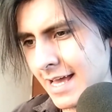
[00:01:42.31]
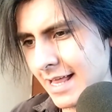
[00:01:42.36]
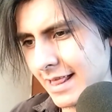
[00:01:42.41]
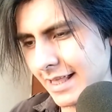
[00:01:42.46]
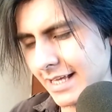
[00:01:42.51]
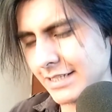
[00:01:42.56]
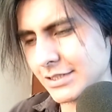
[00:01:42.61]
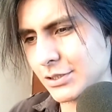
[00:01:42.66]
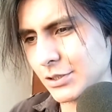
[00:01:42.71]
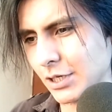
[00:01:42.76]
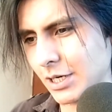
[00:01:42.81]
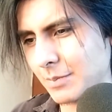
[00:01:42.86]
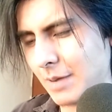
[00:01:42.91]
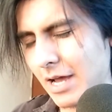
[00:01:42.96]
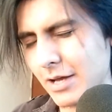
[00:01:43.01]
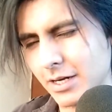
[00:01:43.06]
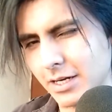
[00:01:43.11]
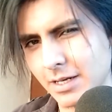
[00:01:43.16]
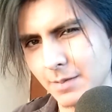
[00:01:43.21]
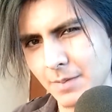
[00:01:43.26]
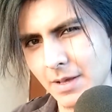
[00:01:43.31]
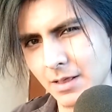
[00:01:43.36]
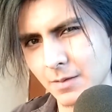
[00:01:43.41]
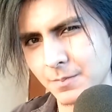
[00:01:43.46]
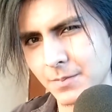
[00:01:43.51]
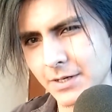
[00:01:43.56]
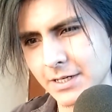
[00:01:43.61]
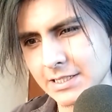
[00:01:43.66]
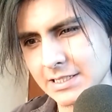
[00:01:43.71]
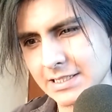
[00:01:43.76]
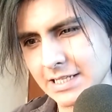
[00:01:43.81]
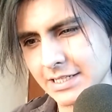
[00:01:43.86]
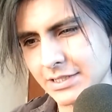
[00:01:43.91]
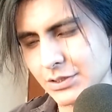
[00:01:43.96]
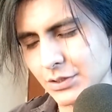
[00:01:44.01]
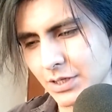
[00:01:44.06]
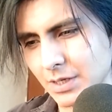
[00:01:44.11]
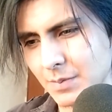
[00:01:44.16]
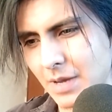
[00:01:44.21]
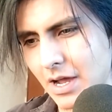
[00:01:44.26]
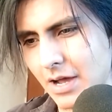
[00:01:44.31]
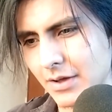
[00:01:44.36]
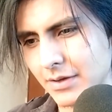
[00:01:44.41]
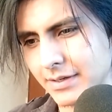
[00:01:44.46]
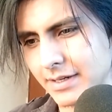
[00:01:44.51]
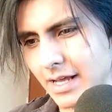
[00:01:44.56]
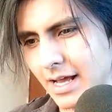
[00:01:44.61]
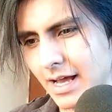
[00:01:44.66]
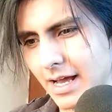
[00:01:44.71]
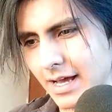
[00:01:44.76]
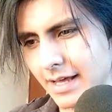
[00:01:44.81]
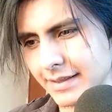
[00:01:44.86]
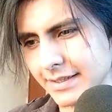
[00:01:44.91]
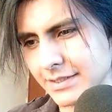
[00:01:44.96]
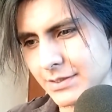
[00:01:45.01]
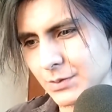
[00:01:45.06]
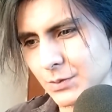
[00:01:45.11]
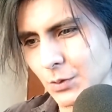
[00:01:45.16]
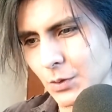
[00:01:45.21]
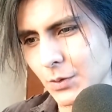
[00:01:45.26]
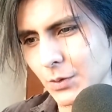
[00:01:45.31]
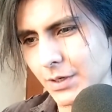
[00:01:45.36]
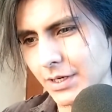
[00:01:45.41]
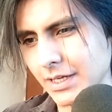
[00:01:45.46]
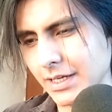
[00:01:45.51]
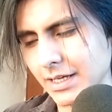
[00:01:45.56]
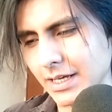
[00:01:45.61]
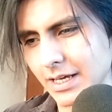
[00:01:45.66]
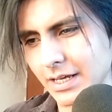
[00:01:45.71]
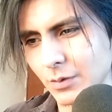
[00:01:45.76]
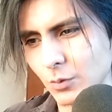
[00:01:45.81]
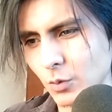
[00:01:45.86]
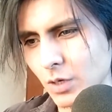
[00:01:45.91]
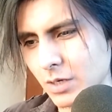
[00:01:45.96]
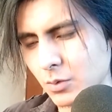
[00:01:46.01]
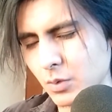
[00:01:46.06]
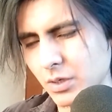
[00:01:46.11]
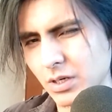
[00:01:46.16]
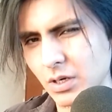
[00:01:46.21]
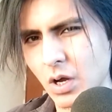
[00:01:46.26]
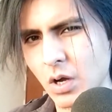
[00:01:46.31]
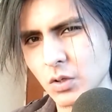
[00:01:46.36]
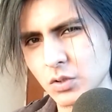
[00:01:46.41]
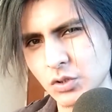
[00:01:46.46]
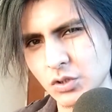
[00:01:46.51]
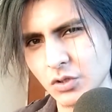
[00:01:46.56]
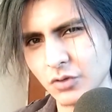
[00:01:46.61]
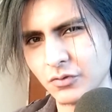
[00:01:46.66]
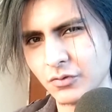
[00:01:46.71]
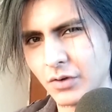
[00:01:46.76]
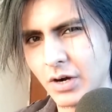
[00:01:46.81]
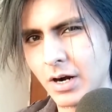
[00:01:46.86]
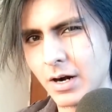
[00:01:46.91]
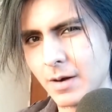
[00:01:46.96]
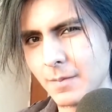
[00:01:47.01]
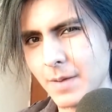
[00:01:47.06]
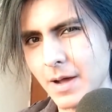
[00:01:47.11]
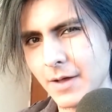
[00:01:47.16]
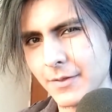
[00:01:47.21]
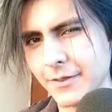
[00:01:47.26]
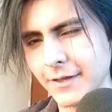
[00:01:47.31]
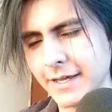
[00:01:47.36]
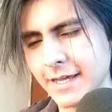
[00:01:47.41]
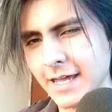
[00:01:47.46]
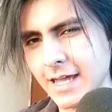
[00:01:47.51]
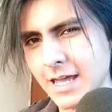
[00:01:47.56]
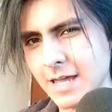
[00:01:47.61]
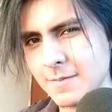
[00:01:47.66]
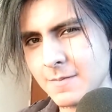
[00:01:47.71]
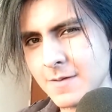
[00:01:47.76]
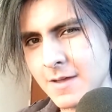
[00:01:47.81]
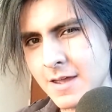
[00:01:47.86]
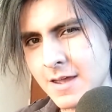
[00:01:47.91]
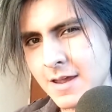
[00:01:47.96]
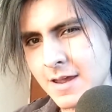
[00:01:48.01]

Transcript: Let's talk about the developers. Let's talk about the story and what we know so far about the game.